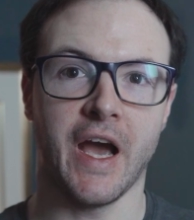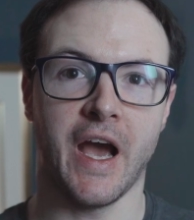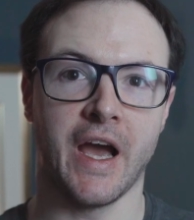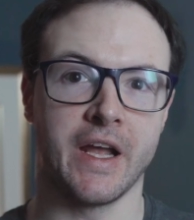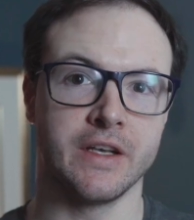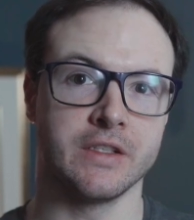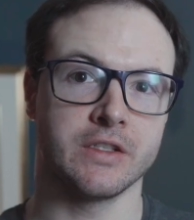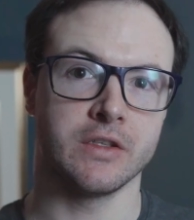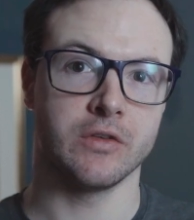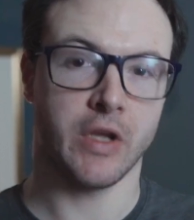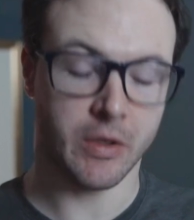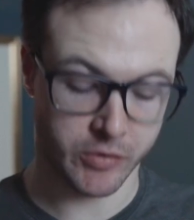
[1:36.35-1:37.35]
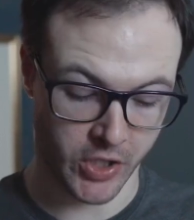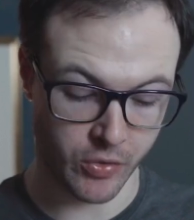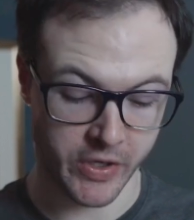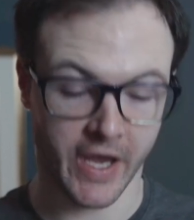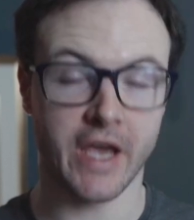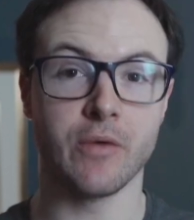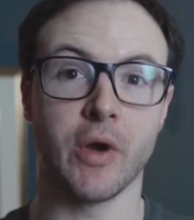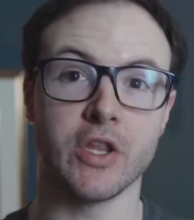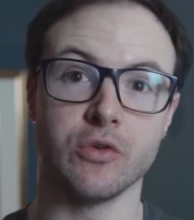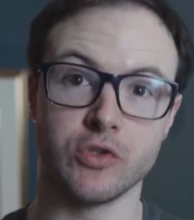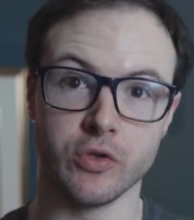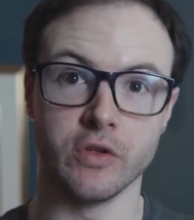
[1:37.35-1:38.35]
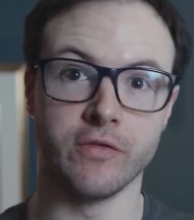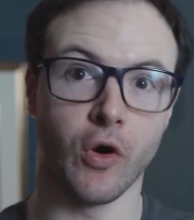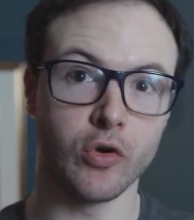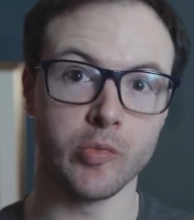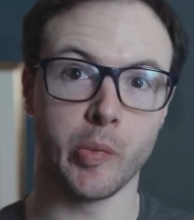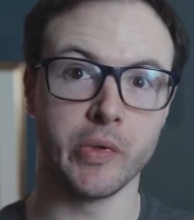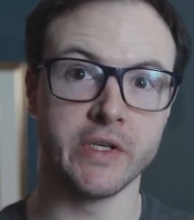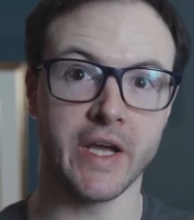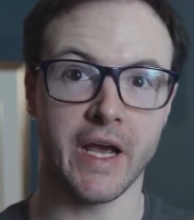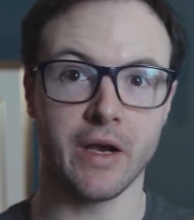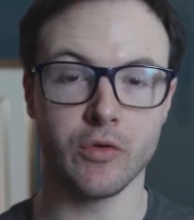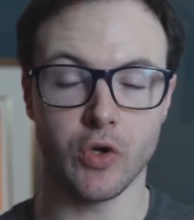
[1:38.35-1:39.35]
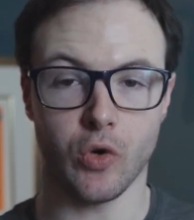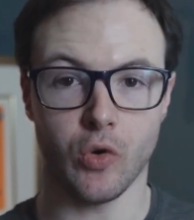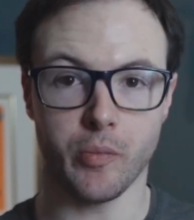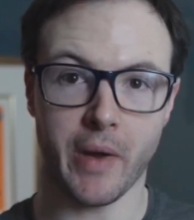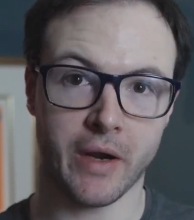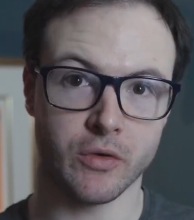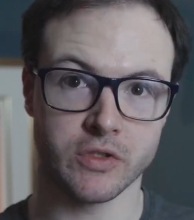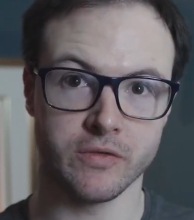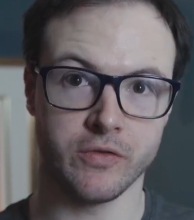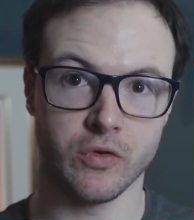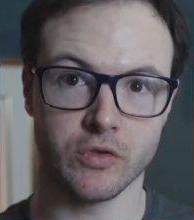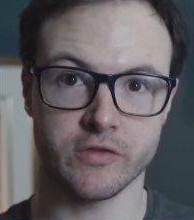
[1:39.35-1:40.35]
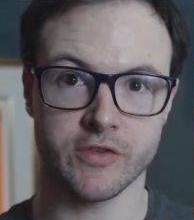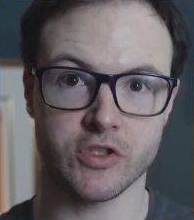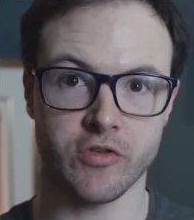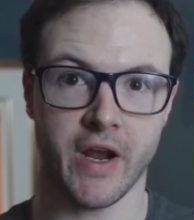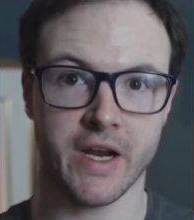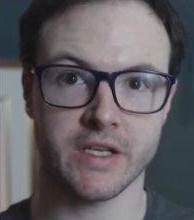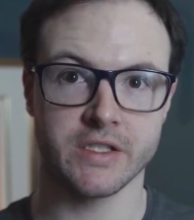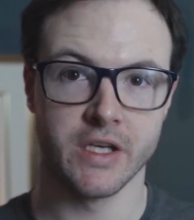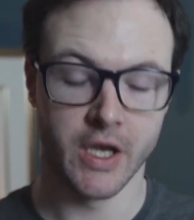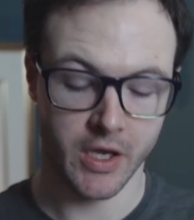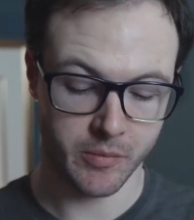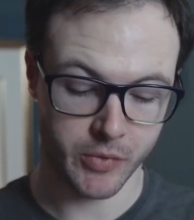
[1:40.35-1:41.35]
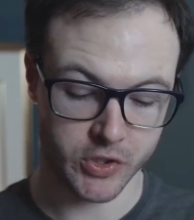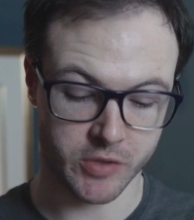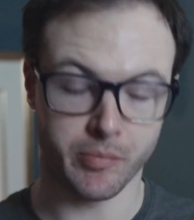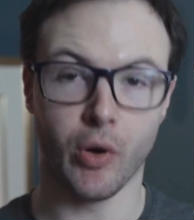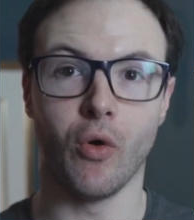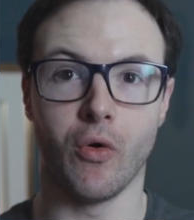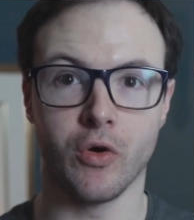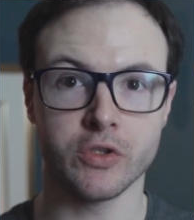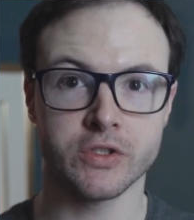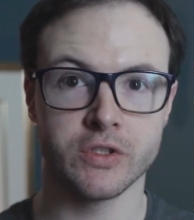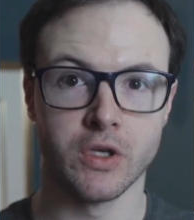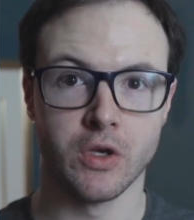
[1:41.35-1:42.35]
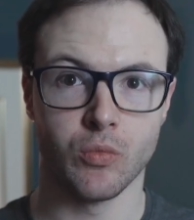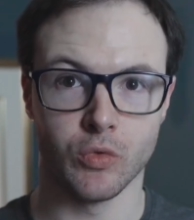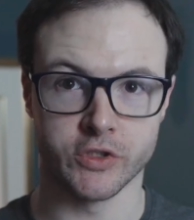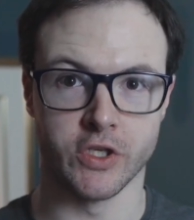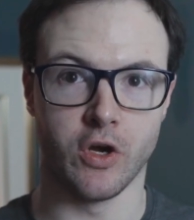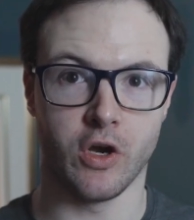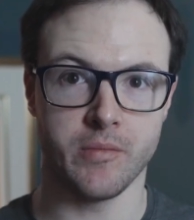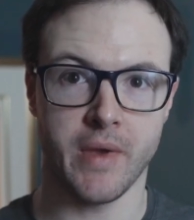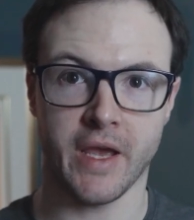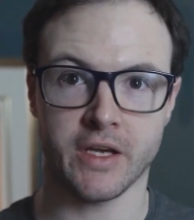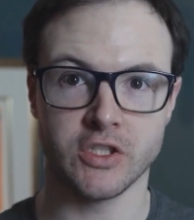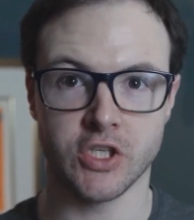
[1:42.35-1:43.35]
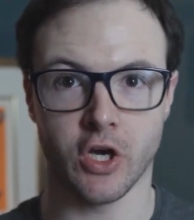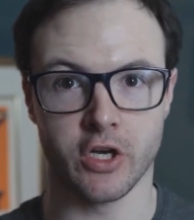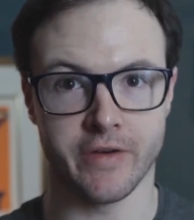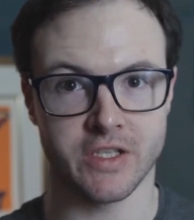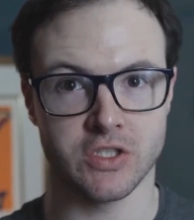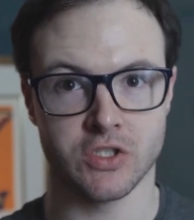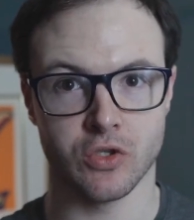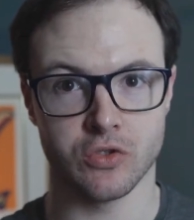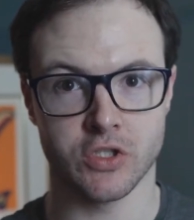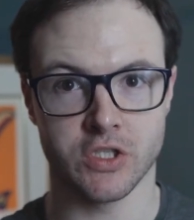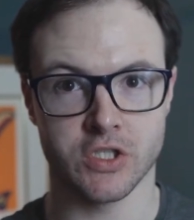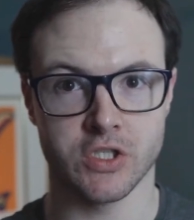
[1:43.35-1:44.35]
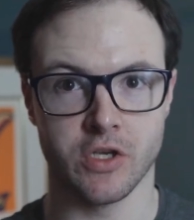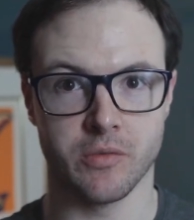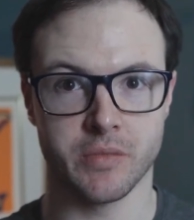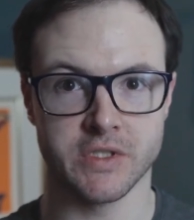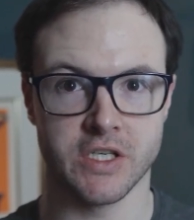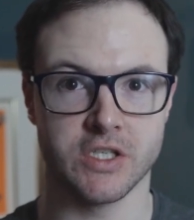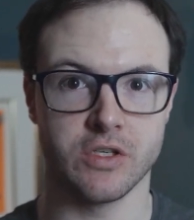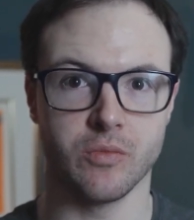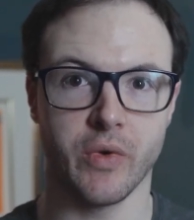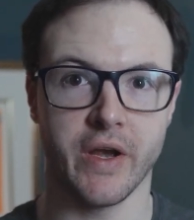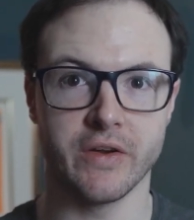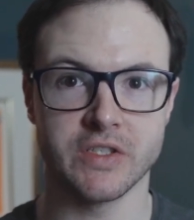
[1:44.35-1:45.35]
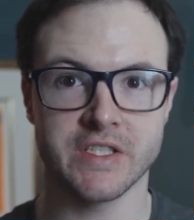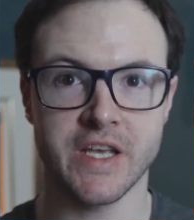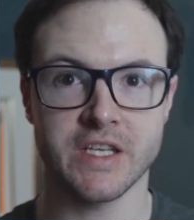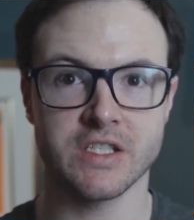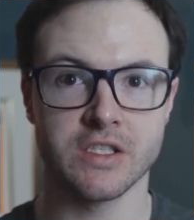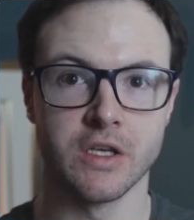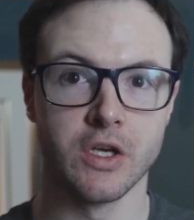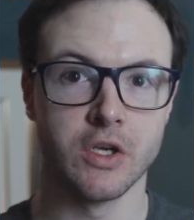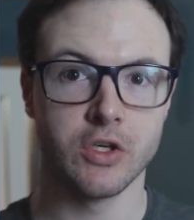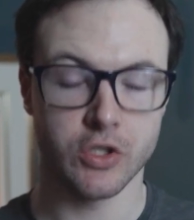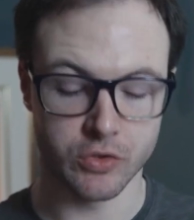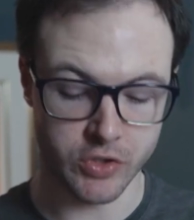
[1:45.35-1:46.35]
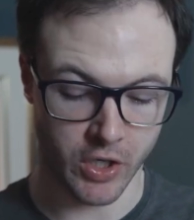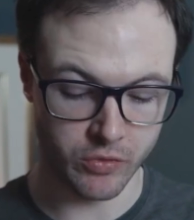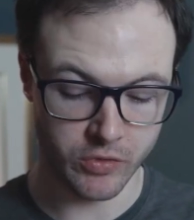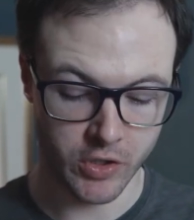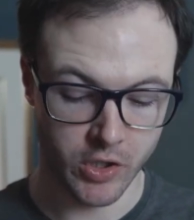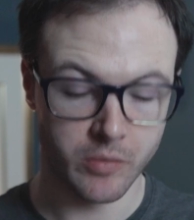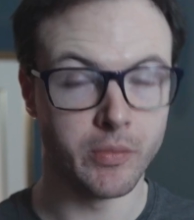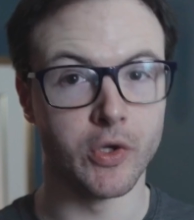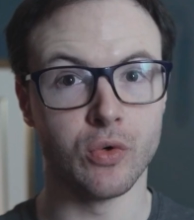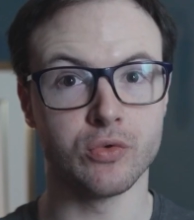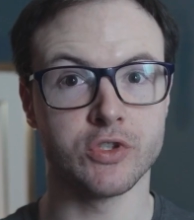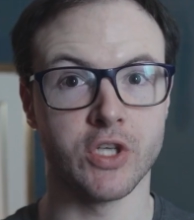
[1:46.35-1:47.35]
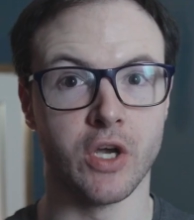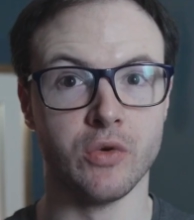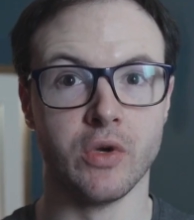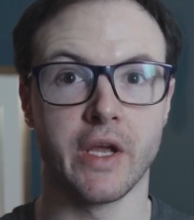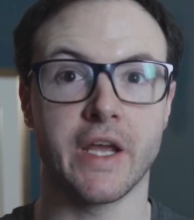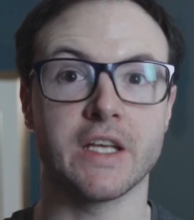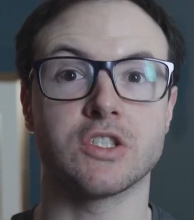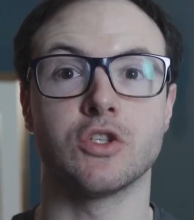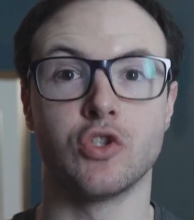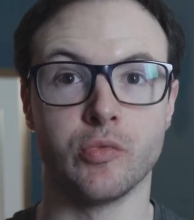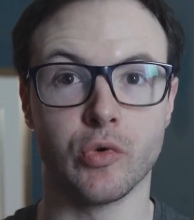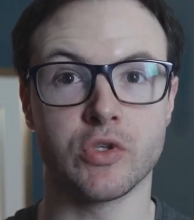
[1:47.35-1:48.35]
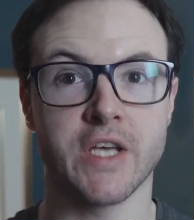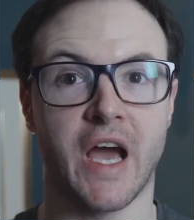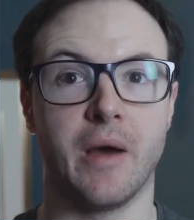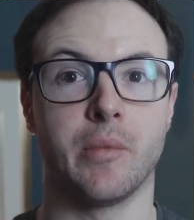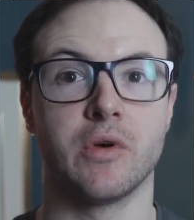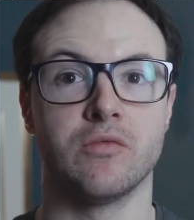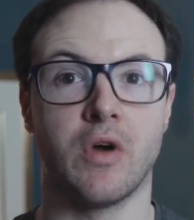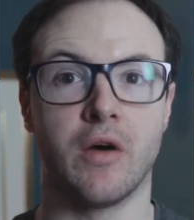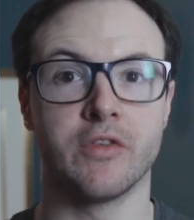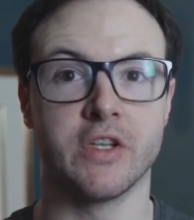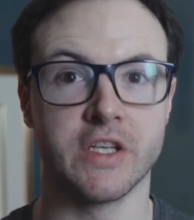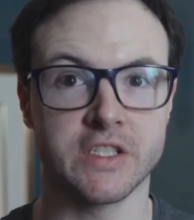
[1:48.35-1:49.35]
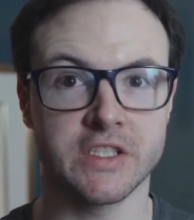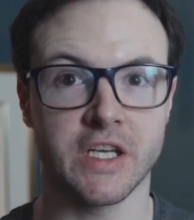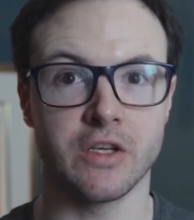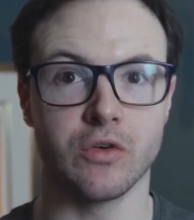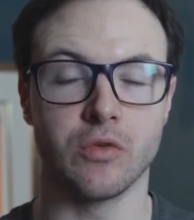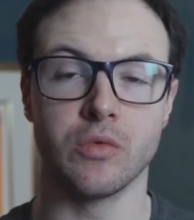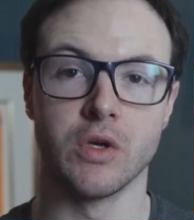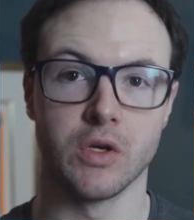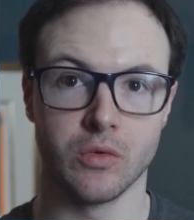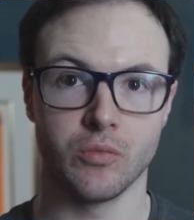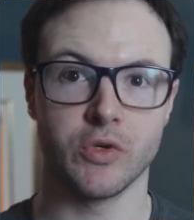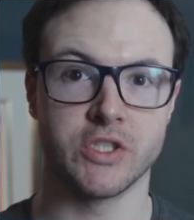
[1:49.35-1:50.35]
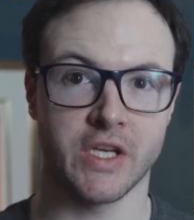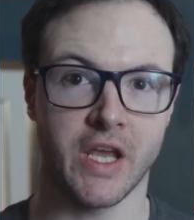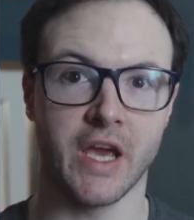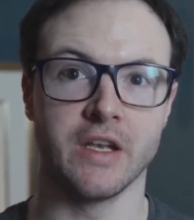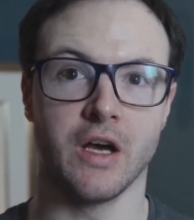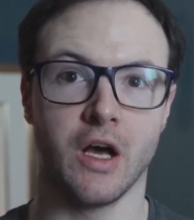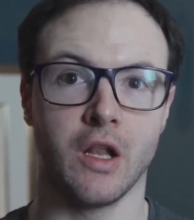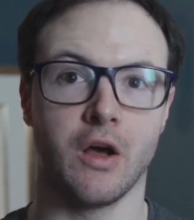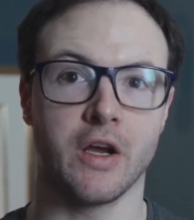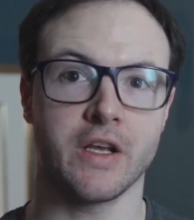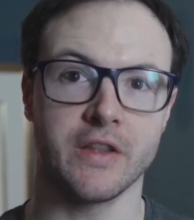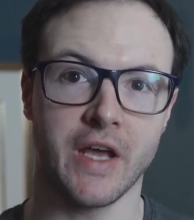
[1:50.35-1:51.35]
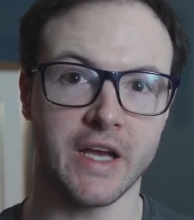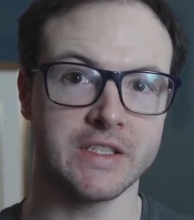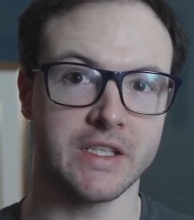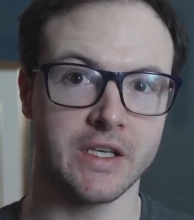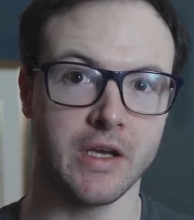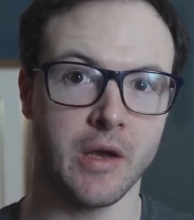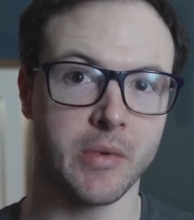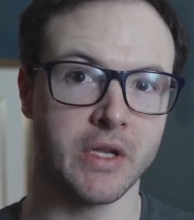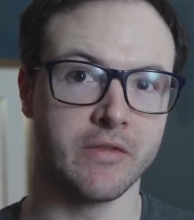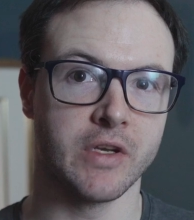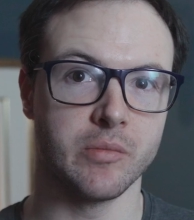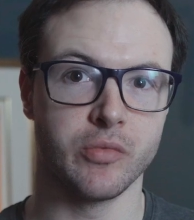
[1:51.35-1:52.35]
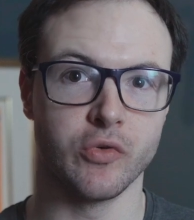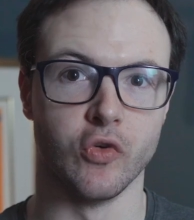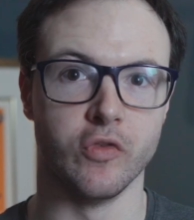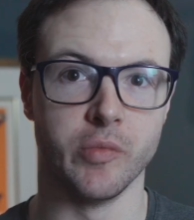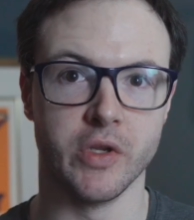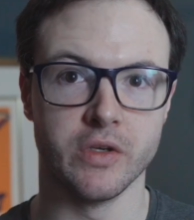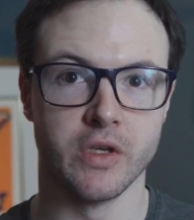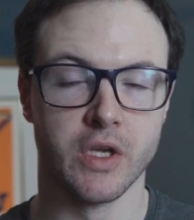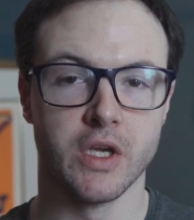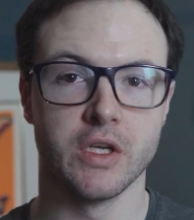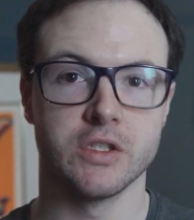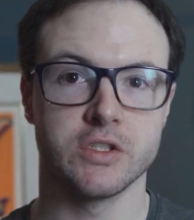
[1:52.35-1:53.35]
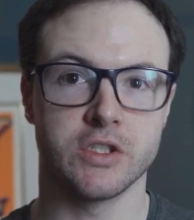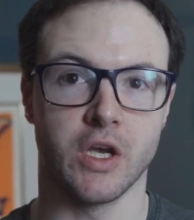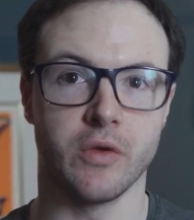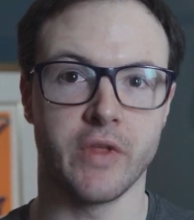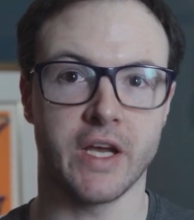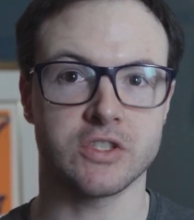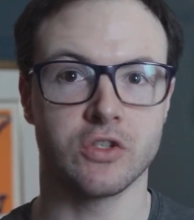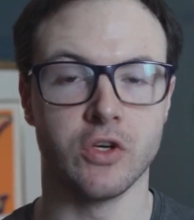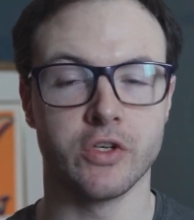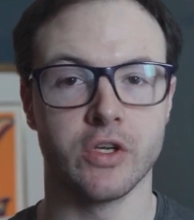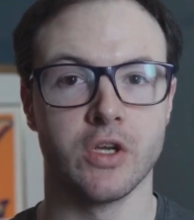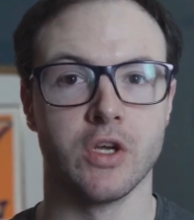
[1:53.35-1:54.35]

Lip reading: And it was okay when you were doing the volume up and down or backwards and forwards for tracks, but to pause was a nightmare because you kind of had to touch in a certain position, whereas this, you don't, but also it's a double tap rather than a single, which again, I like, and that is a bit of an improvement. So that's good.